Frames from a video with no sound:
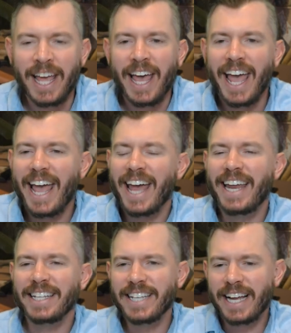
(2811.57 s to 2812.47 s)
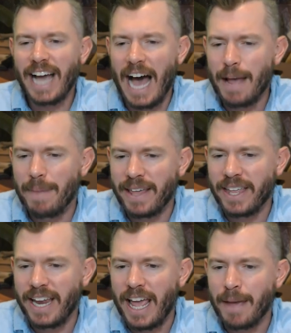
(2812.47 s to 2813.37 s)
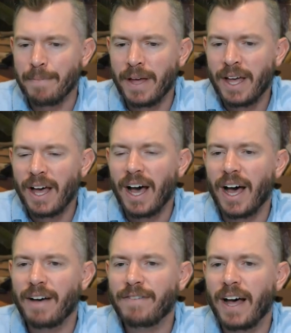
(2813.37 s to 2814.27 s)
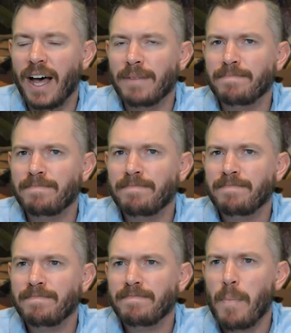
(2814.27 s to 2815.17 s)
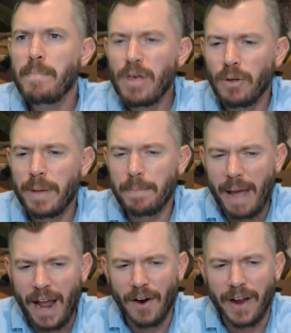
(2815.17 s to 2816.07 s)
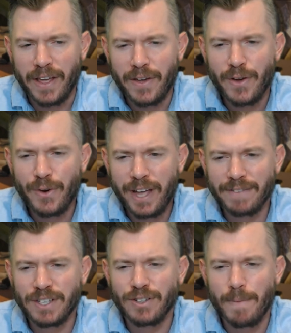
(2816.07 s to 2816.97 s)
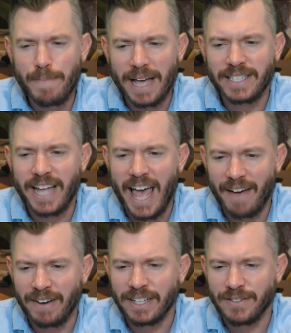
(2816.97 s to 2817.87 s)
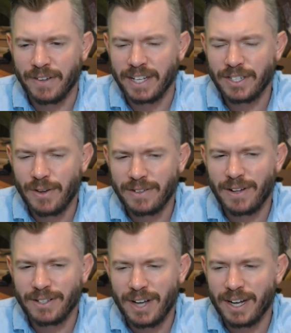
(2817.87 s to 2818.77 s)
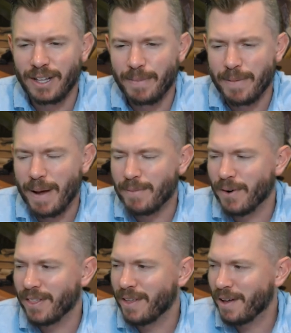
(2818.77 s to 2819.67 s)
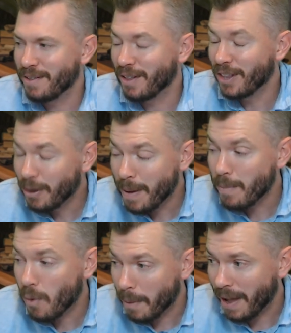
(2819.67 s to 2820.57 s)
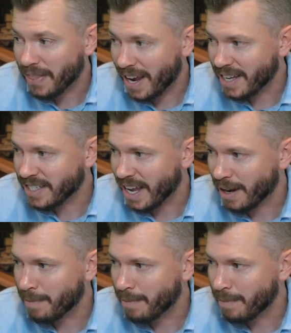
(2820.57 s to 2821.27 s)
And it's a guy by the name of um, Milman Parry who gives us our best evidence for this. So I'll talk a little bit about more, a little bit more about that in a second.